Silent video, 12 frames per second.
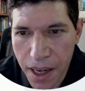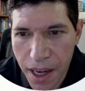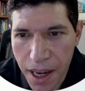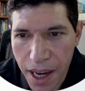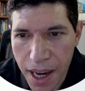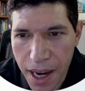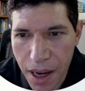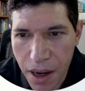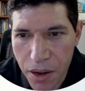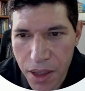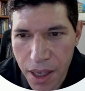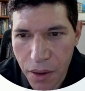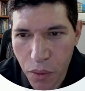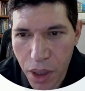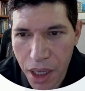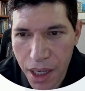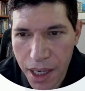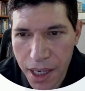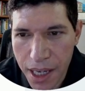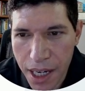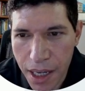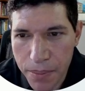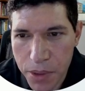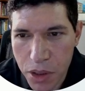And then we get
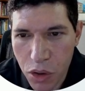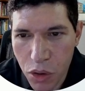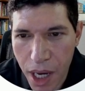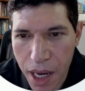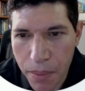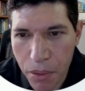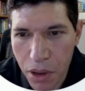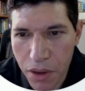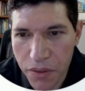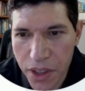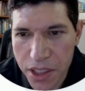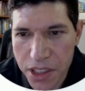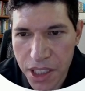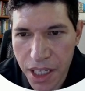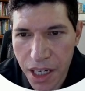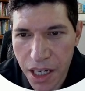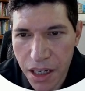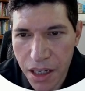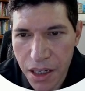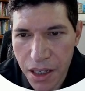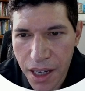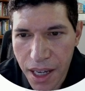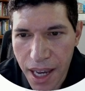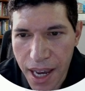up to April of this year
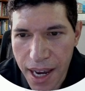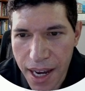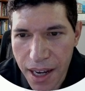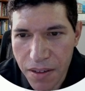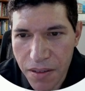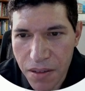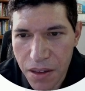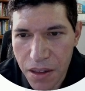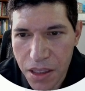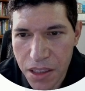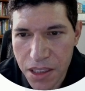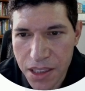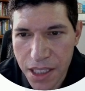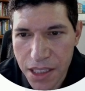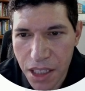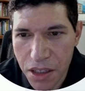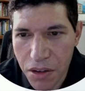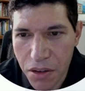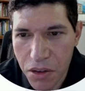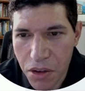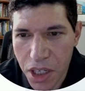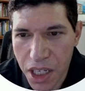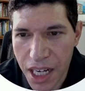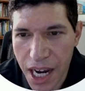and
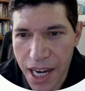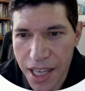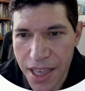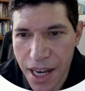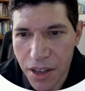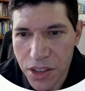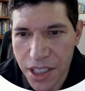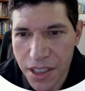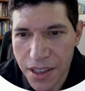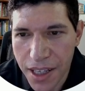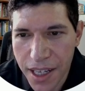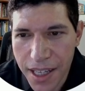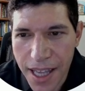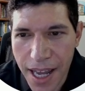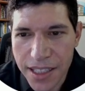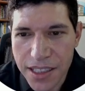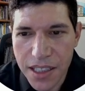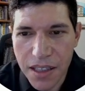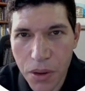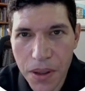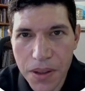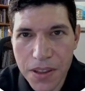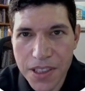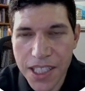639,000. That's an
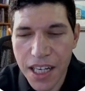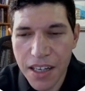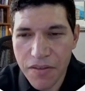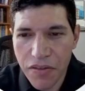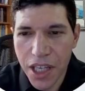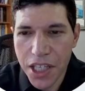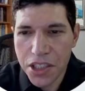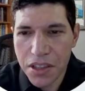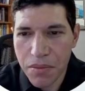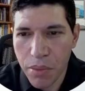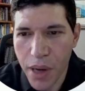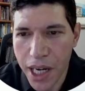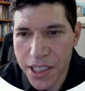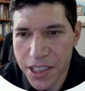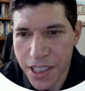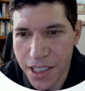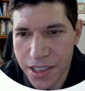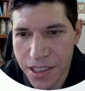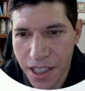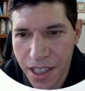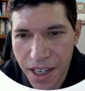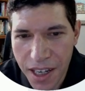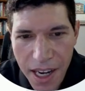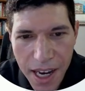insane inflation of prices.
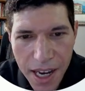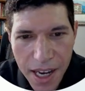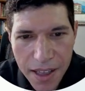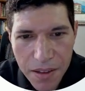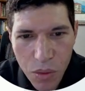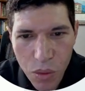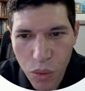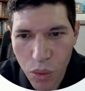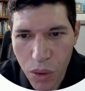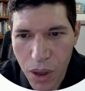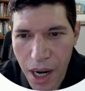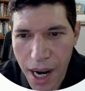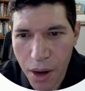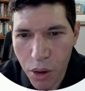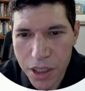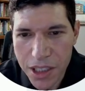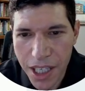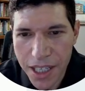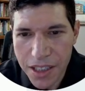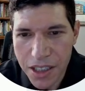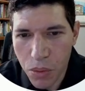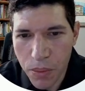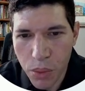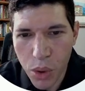And I always like to
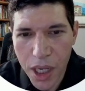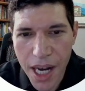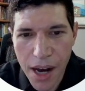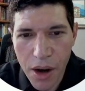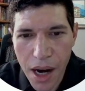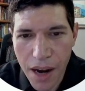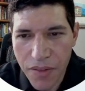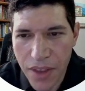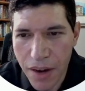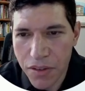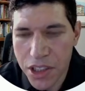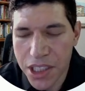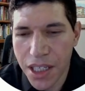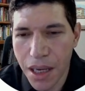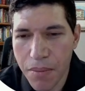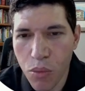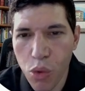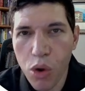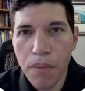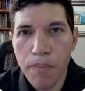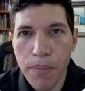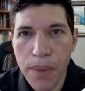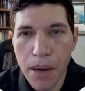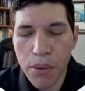just point out, I've never seen a more
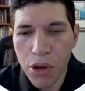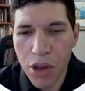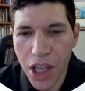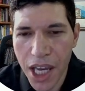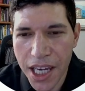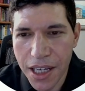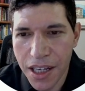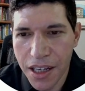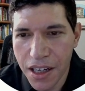bubble-like